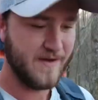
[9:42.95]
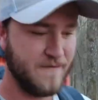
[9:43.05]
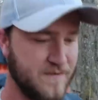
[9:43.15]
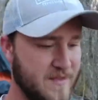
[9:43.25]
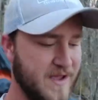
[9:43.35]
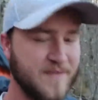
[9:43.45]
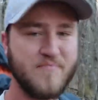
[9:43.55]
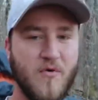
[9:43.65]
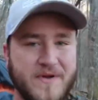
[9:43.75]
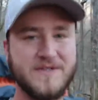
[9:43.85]
for like
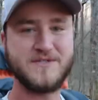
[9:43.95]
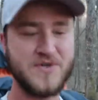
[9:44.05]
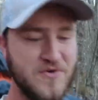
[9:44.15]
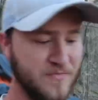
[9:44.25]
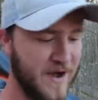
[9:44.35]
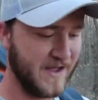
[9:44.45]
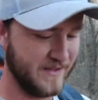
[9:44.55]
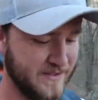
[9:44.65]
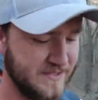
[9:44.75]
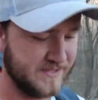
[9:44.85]
0.2
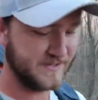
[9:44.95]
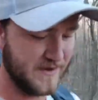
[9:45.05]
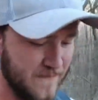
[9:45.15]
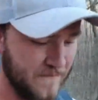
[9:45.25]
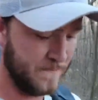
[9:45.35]
miles. So